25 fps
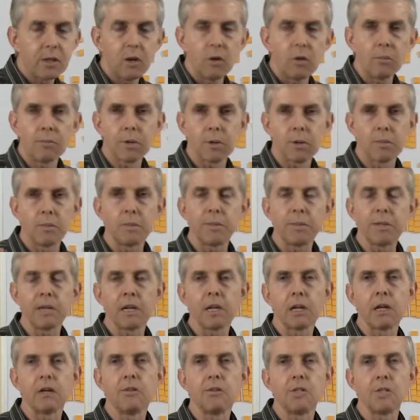You
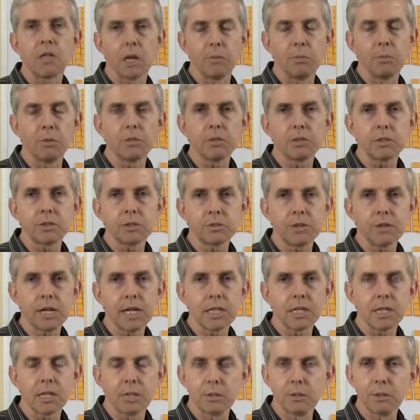probably know double
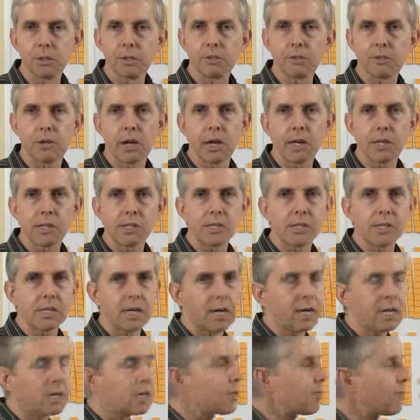3. Double 3 is
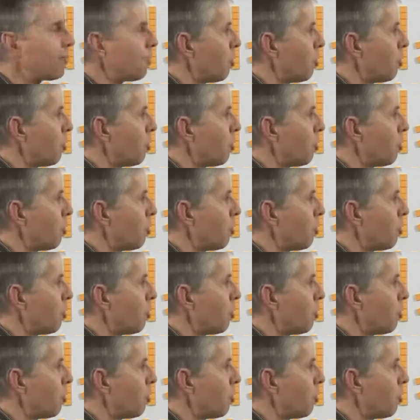6.